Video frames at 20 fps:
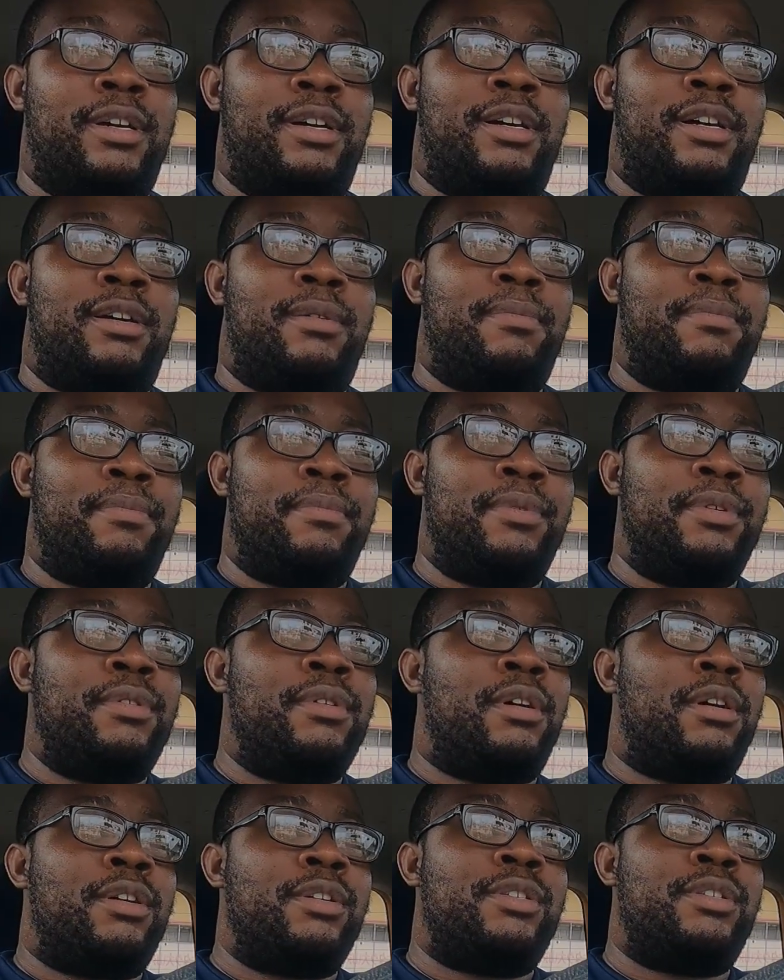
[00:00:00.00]

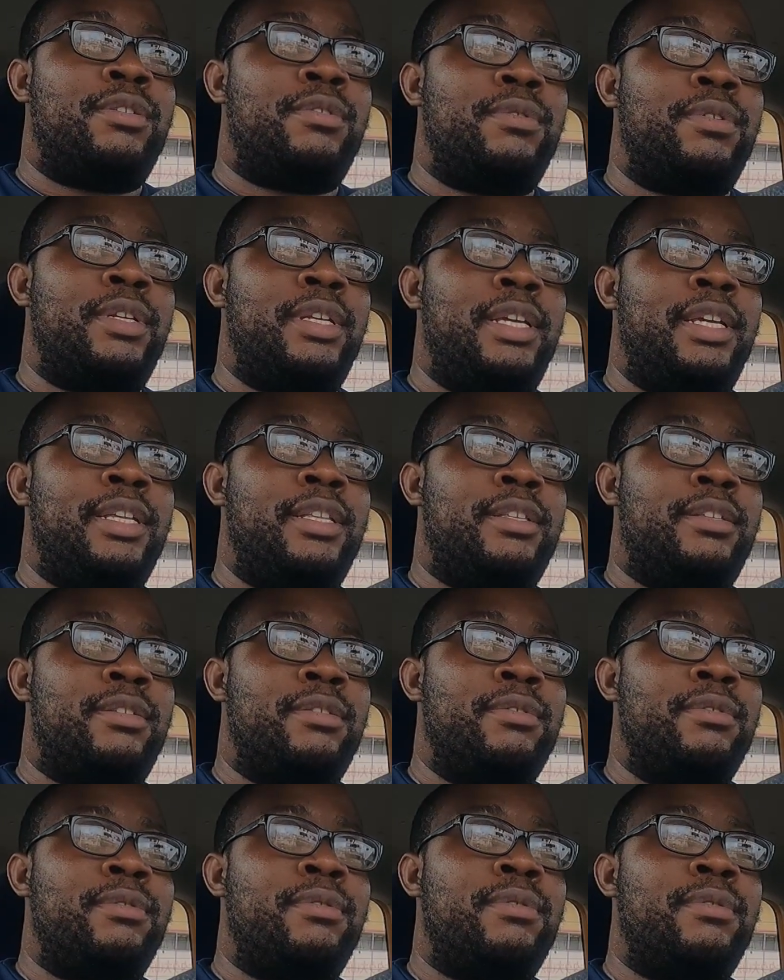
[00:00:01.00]
You also need
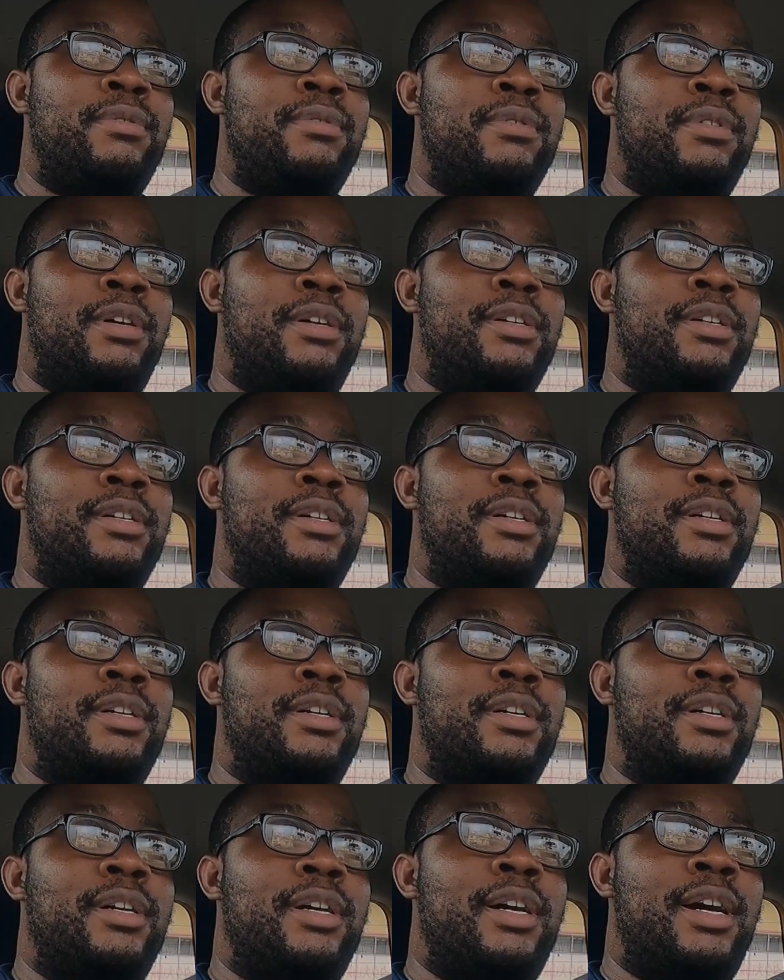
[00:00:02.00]
to
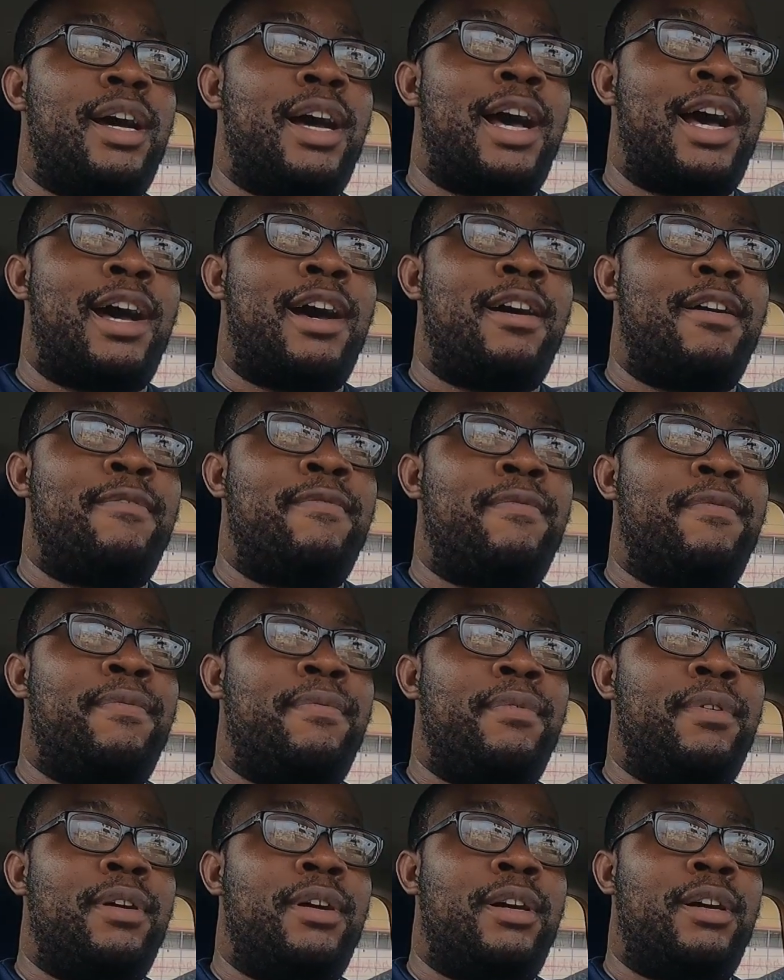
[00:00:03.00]
have
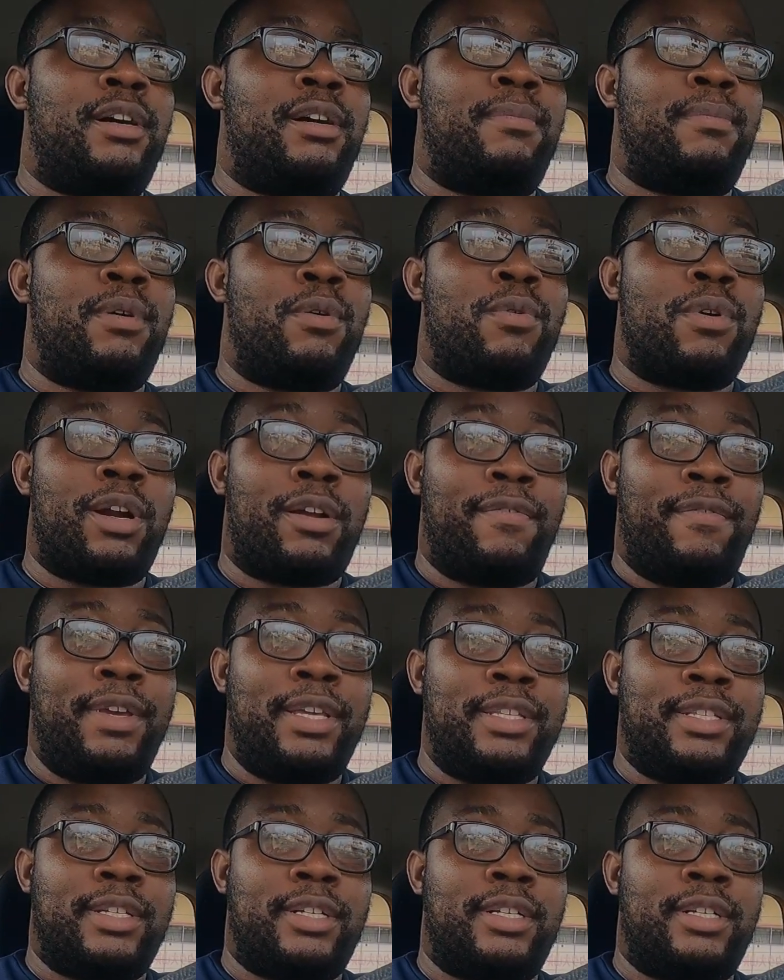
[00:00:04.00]
a work
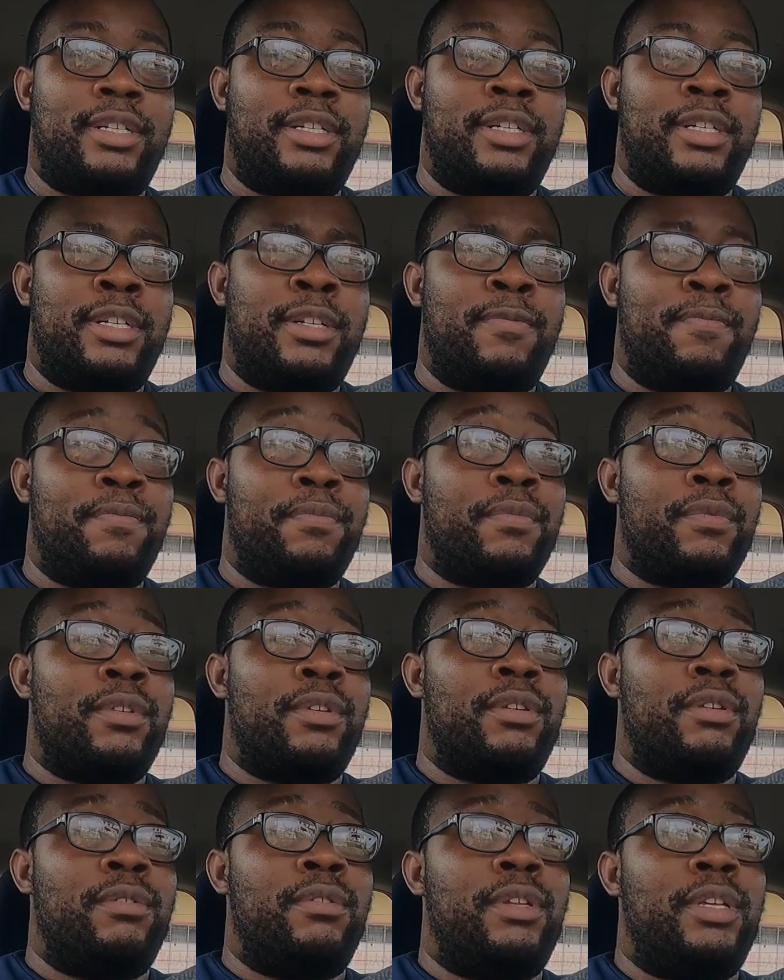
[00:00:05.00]
visa.
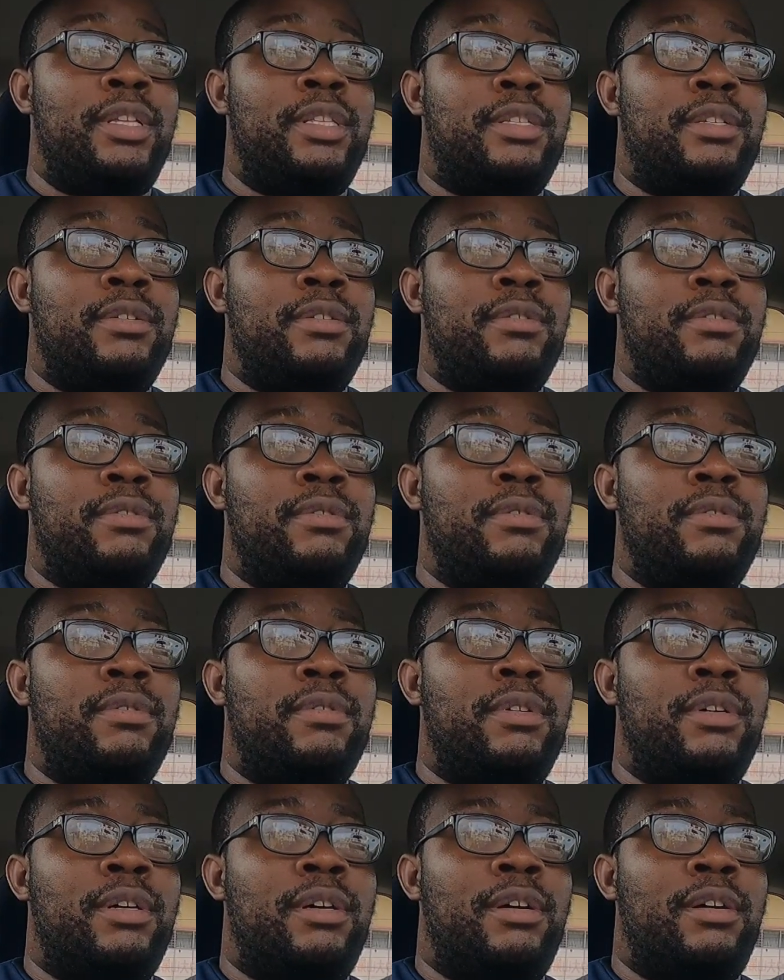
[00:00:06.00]
You need
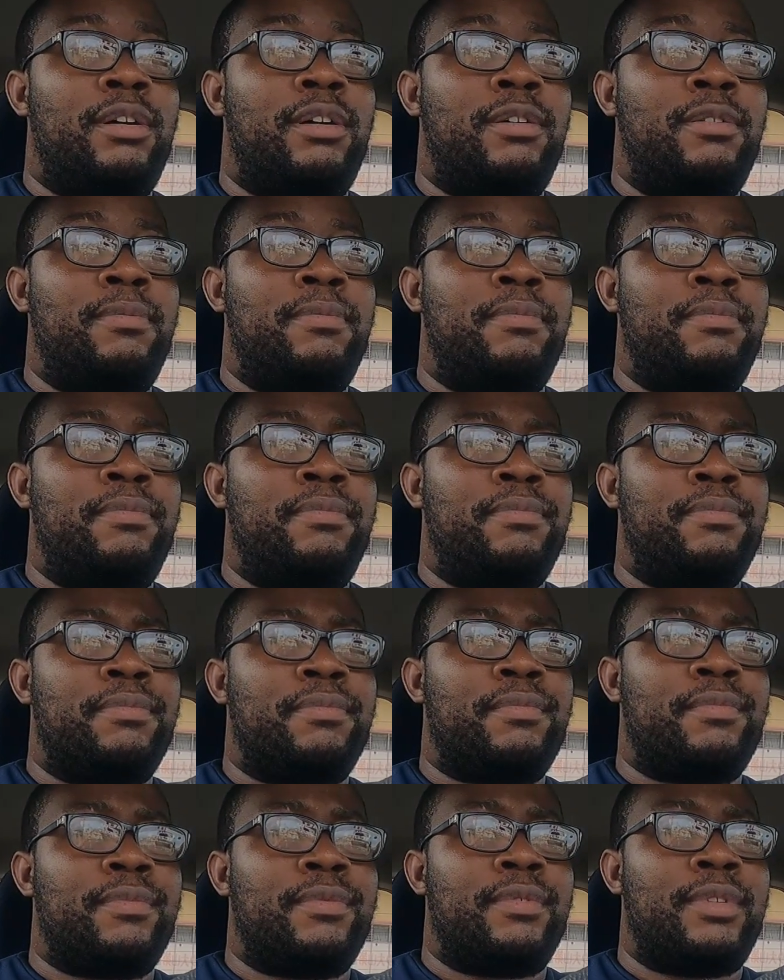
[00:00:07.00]
to
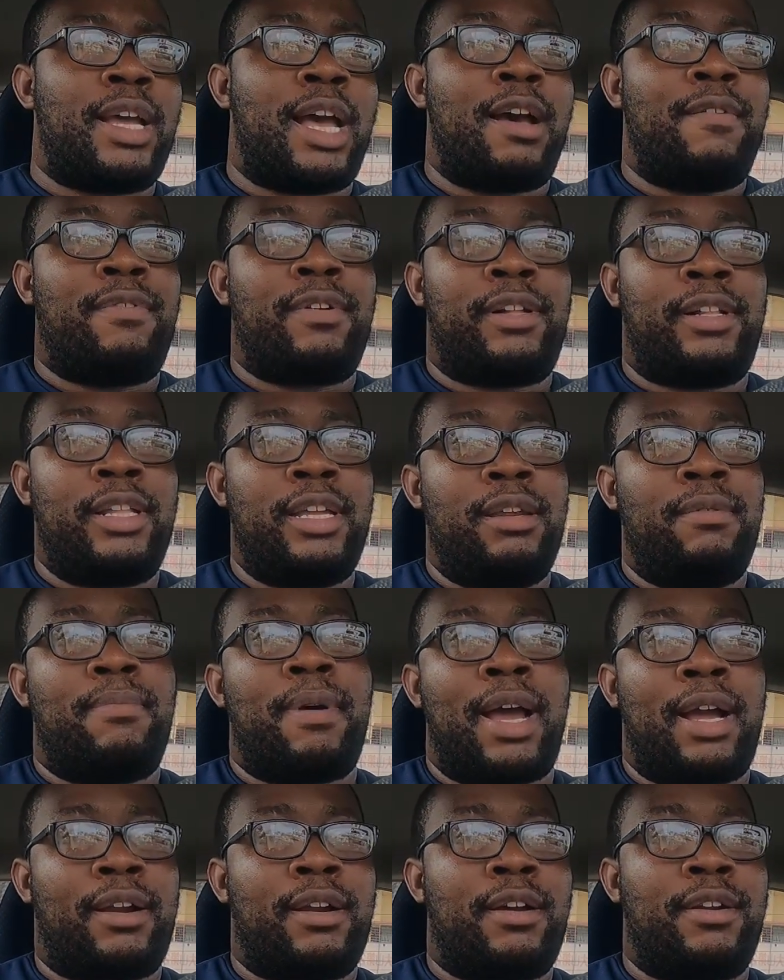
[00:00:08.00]
have a clean
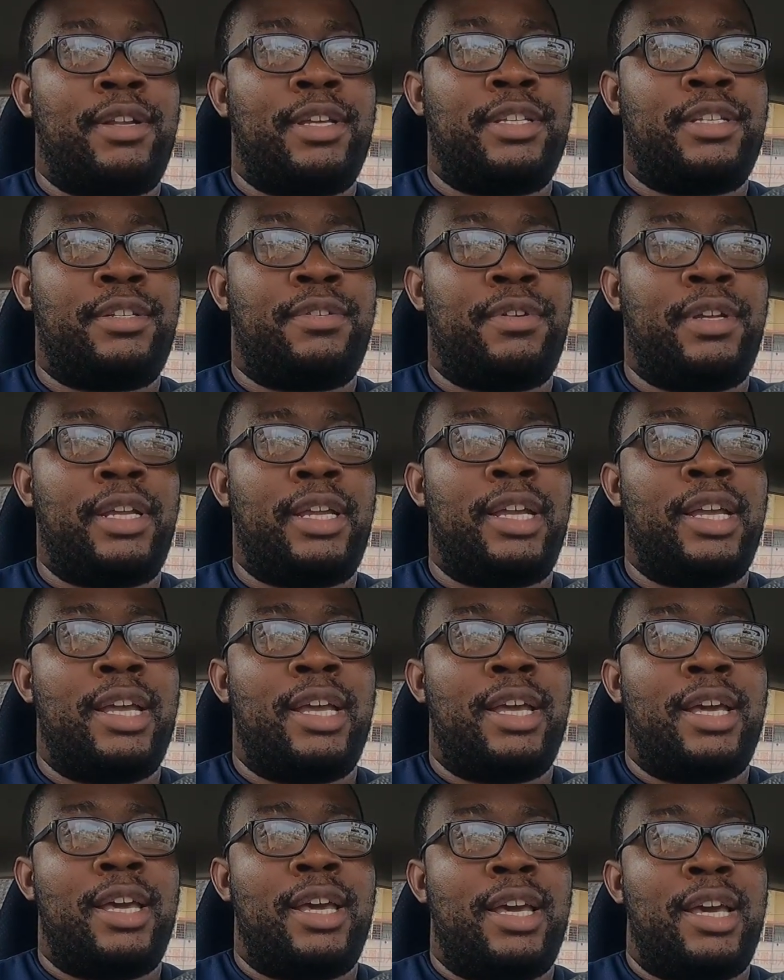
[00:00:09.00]
background history.
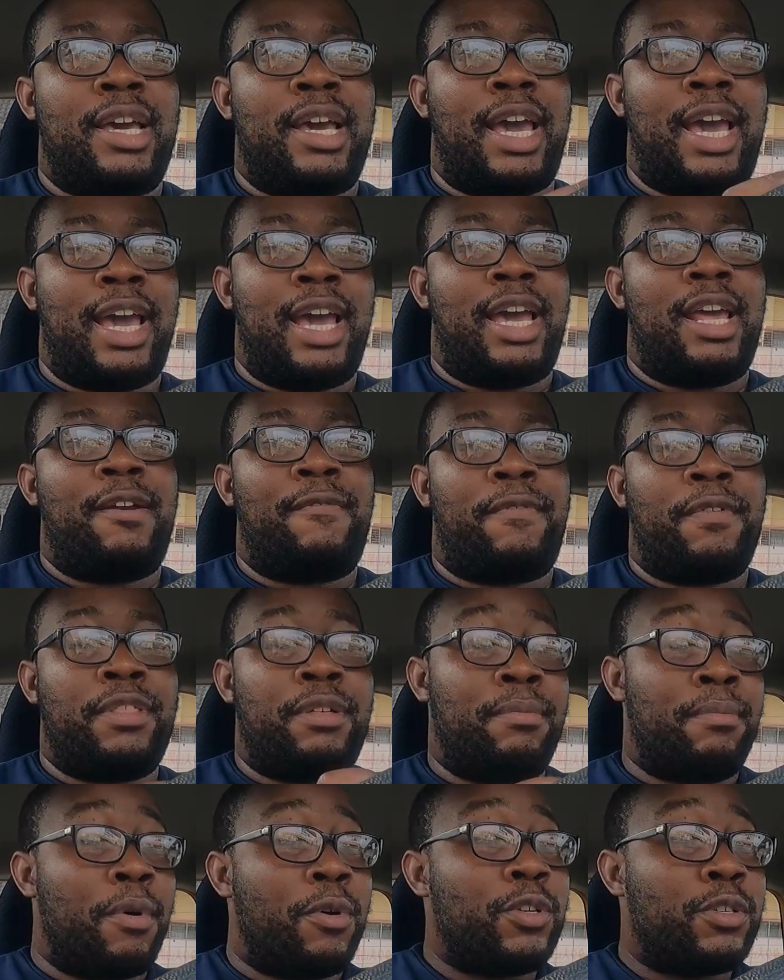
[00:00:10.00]
And for
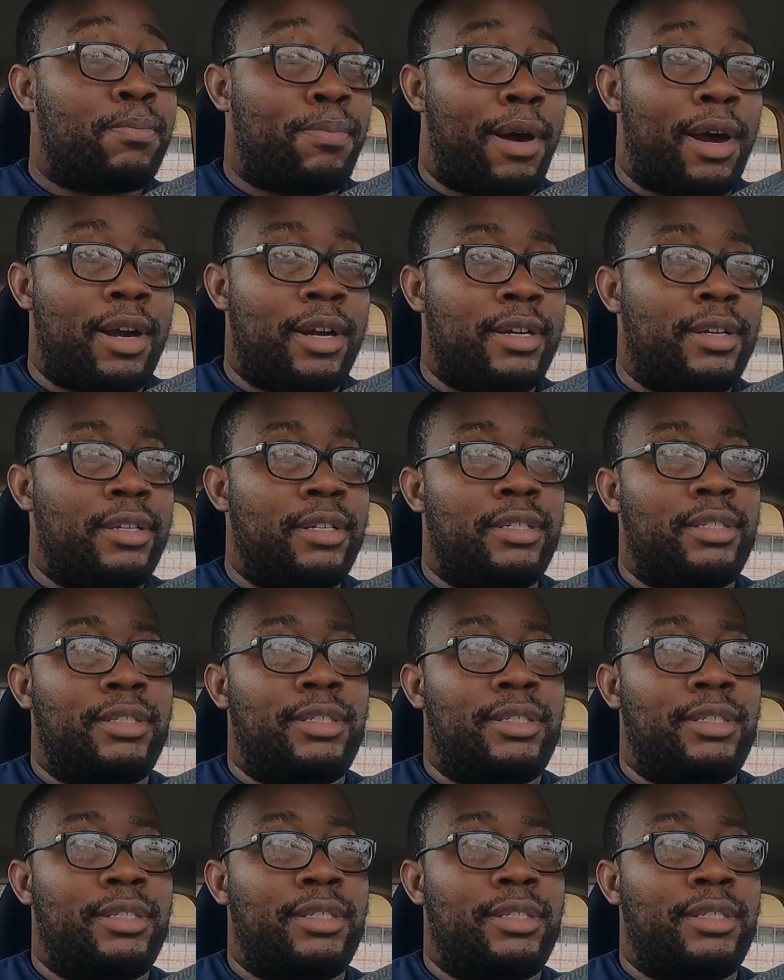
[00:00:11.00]
the most part,